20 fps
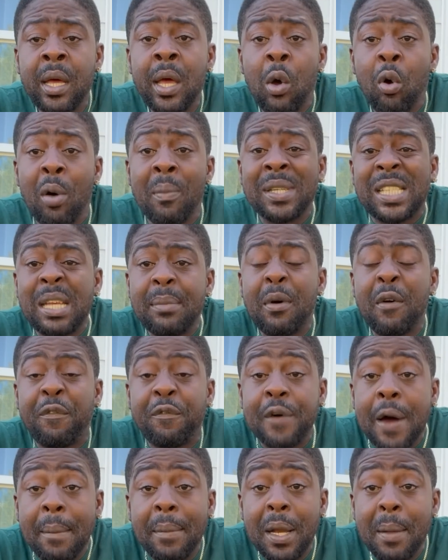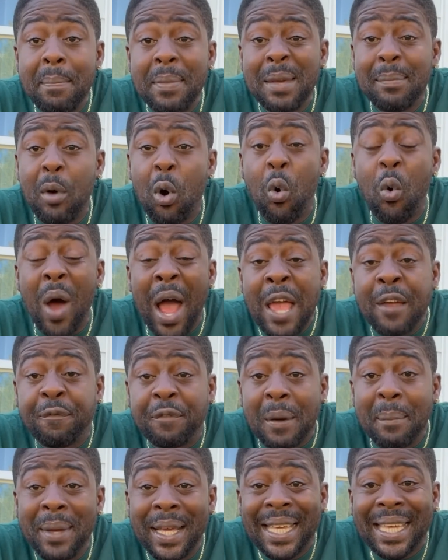When I say my family, me, my wife,
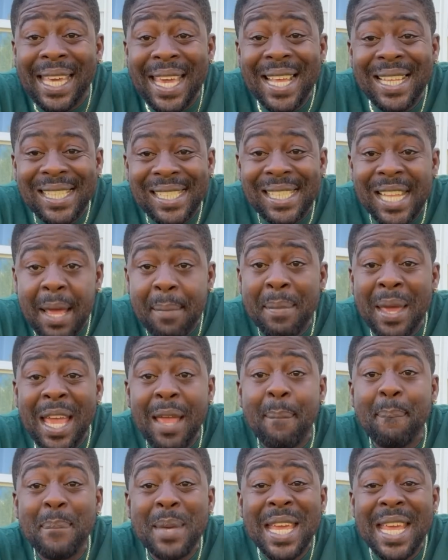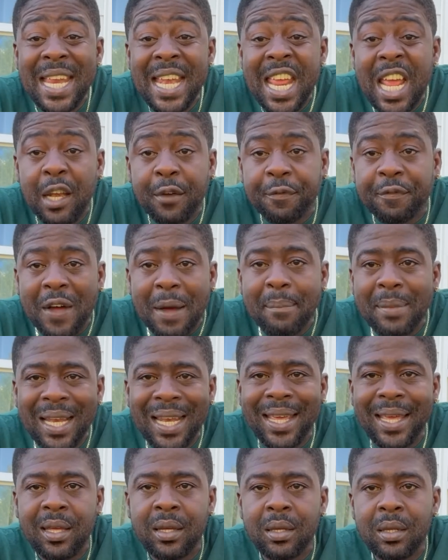and my kids, them, my immediate family.